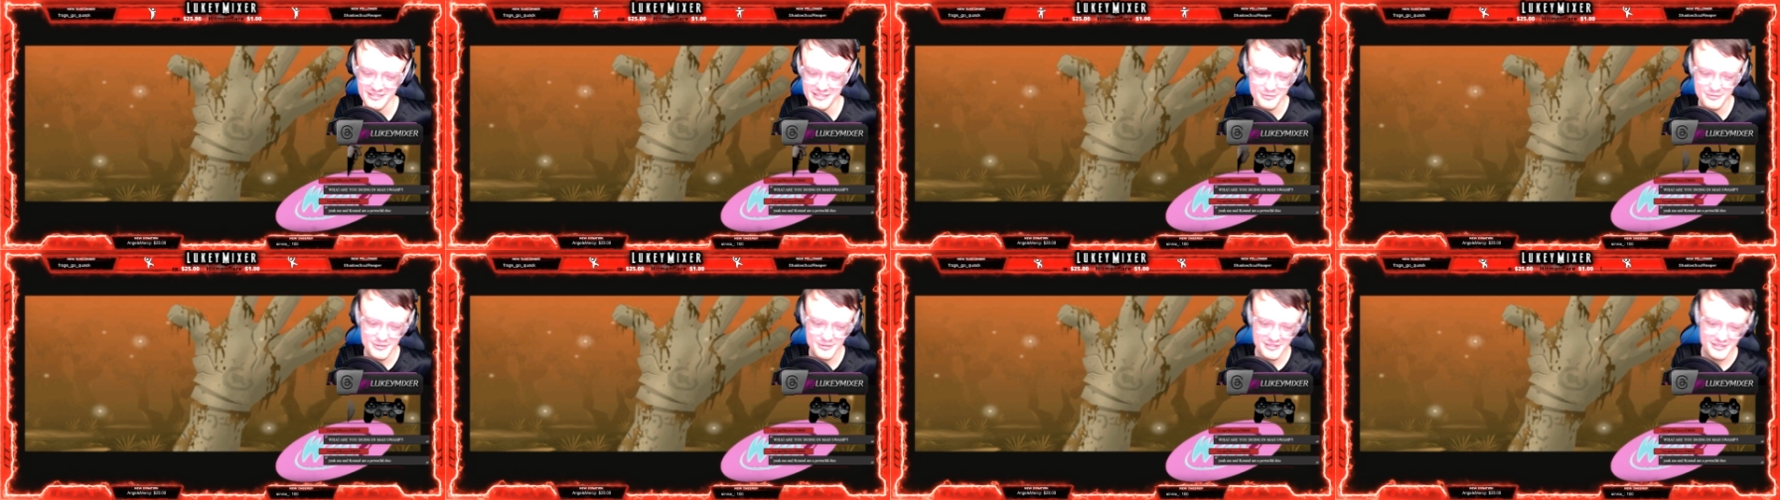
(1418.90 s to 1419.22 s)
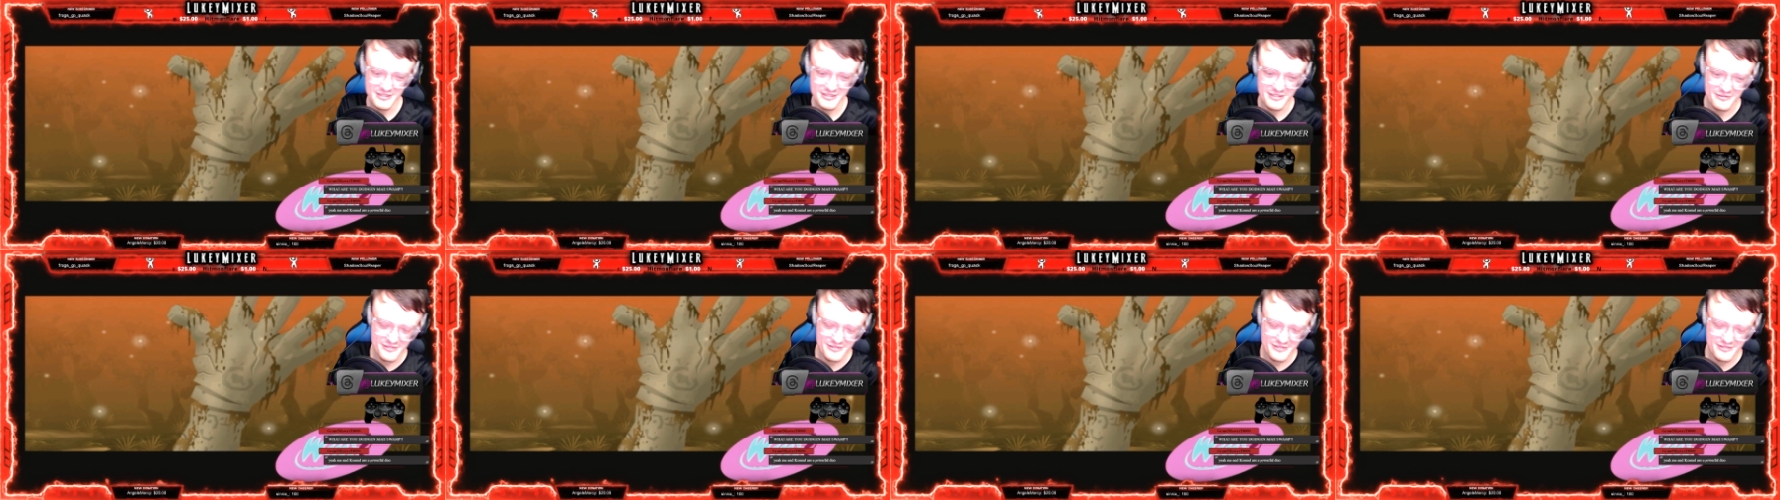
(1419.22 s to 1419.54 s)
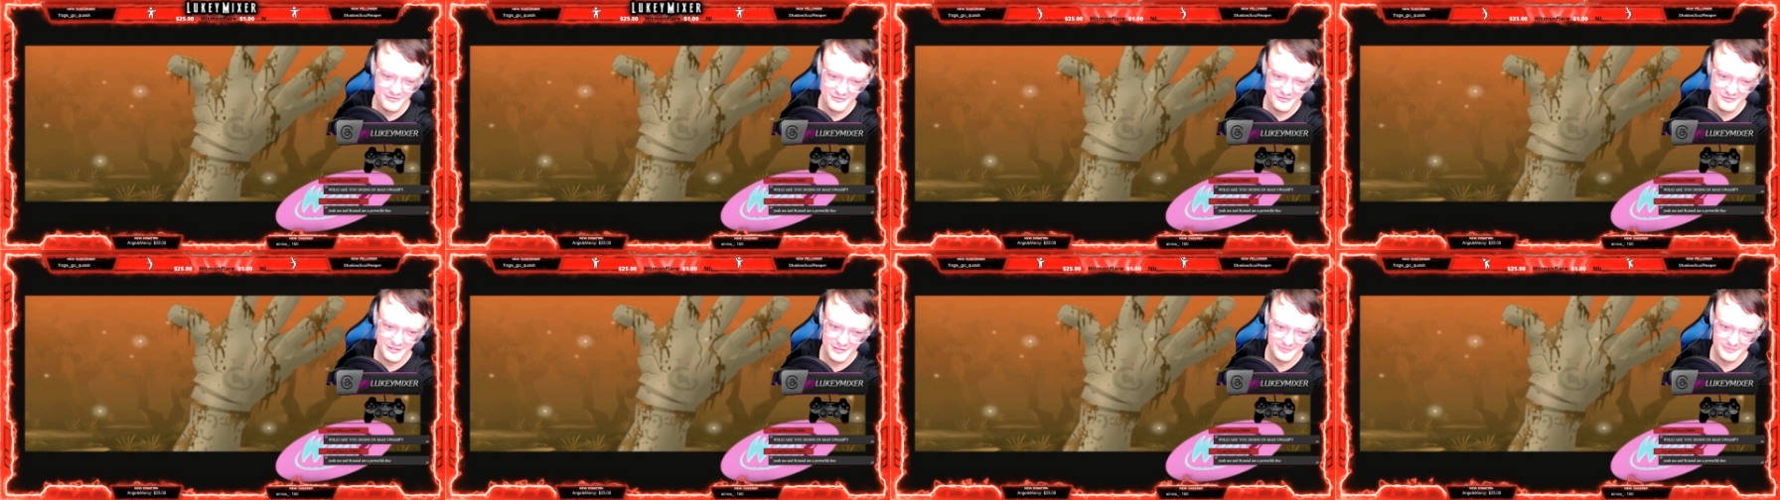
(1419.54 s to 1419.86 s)
what the flip
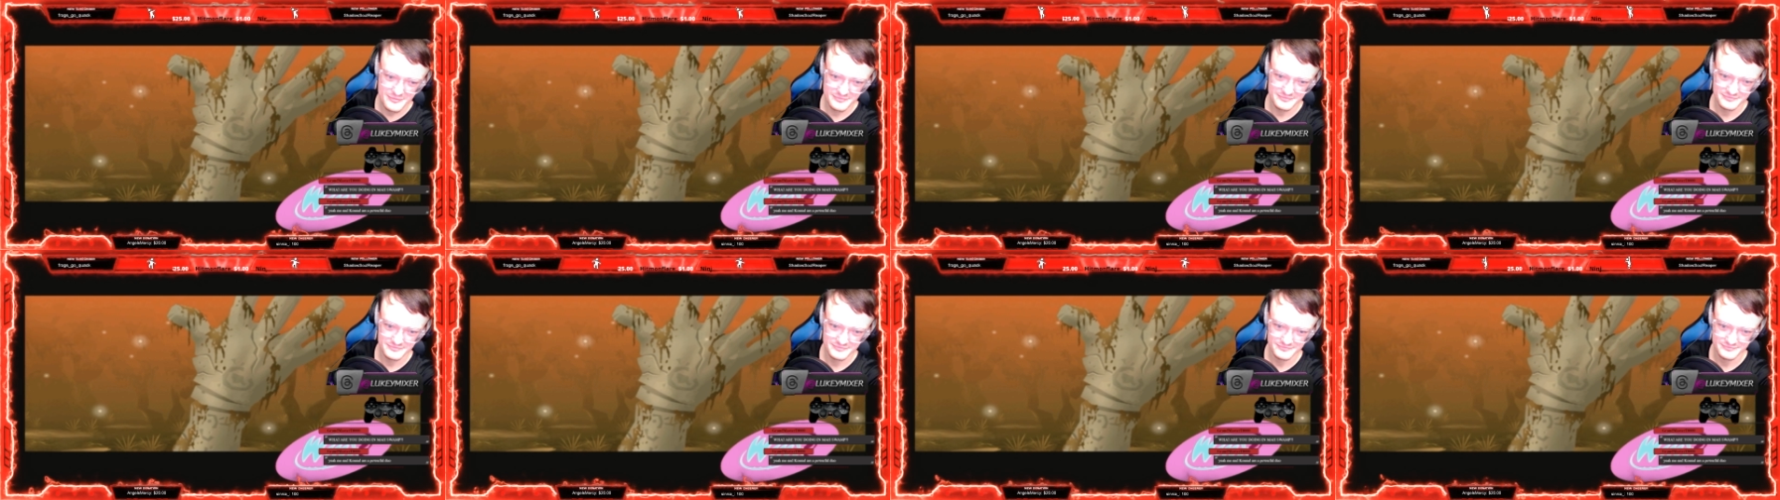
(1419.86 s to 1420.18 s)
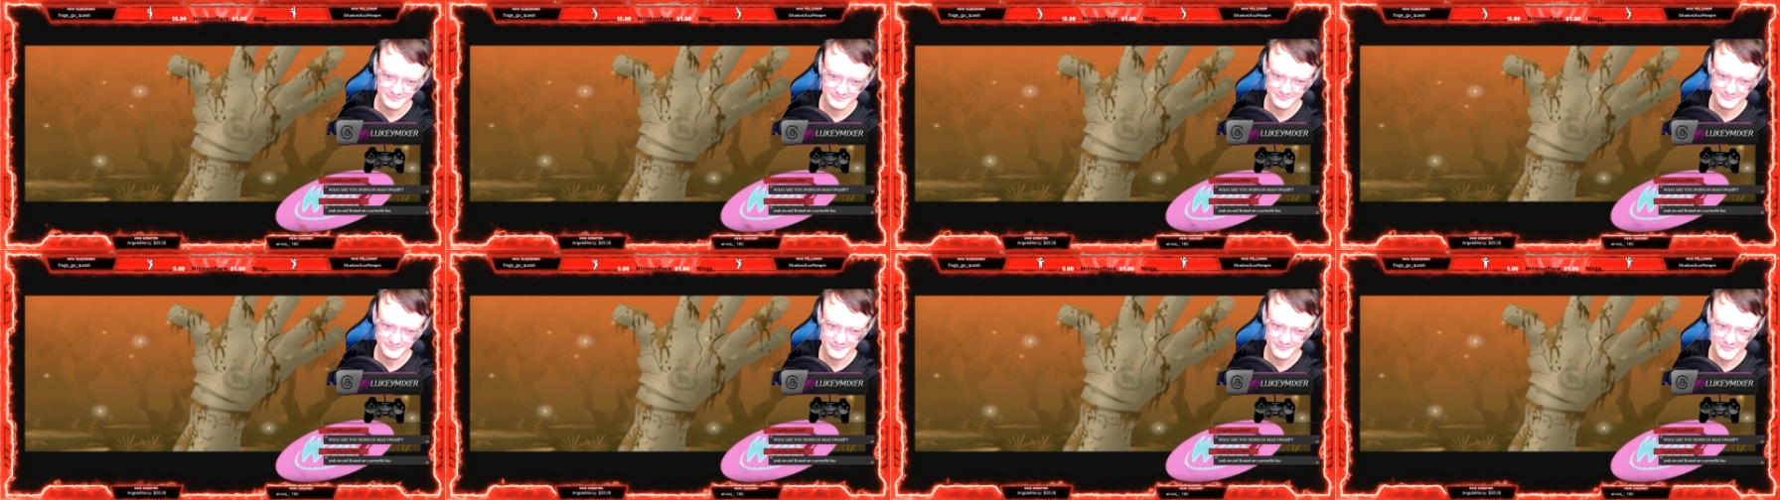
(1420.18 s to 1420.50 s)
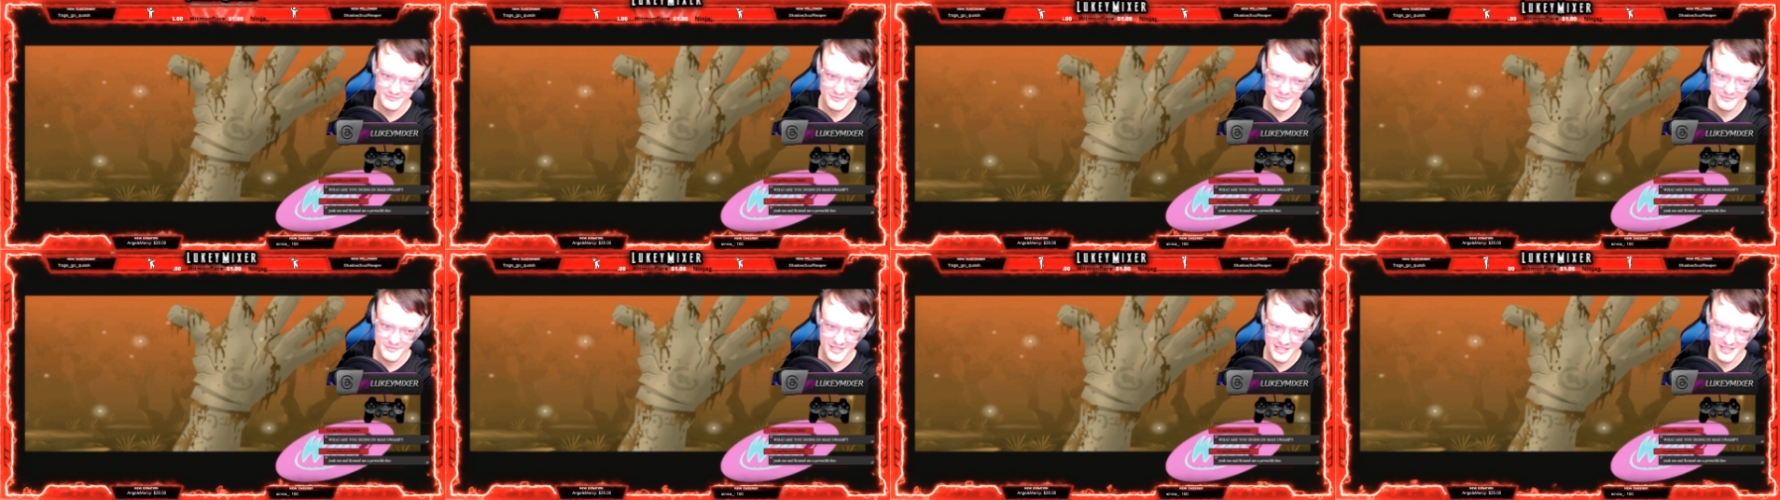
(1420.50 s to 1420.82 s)
flop?
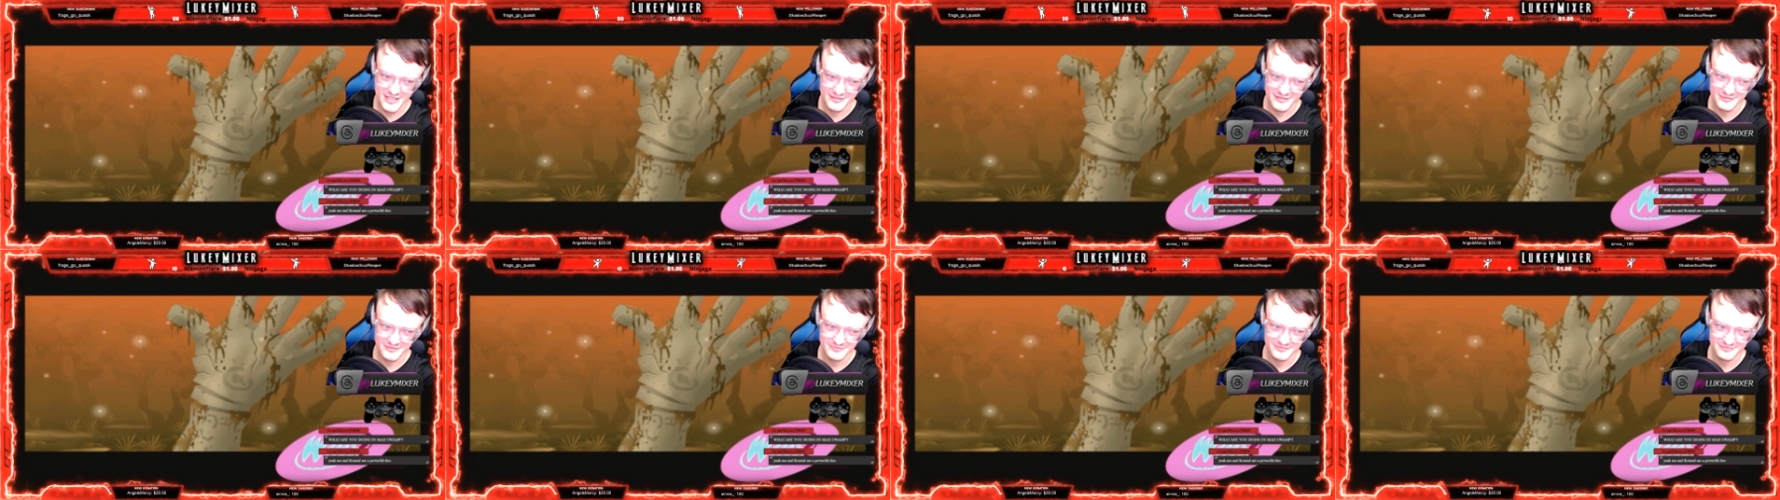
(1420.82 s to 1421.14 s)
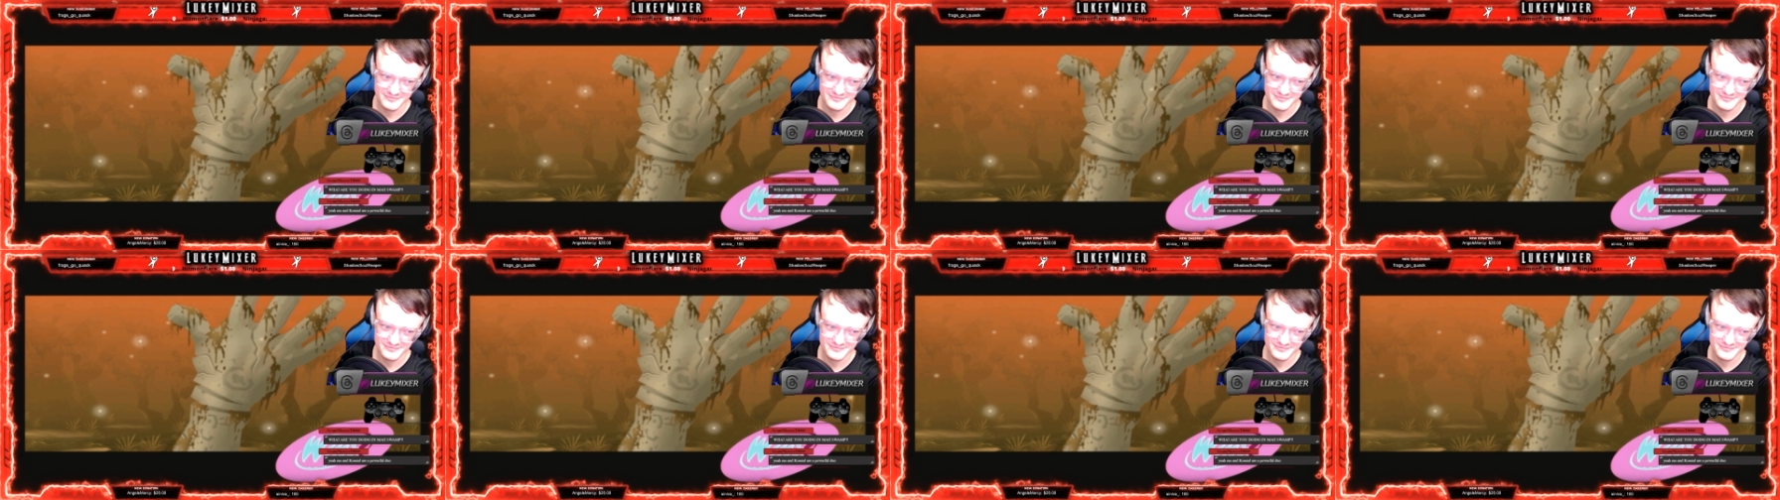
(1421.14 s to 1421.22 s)
Man.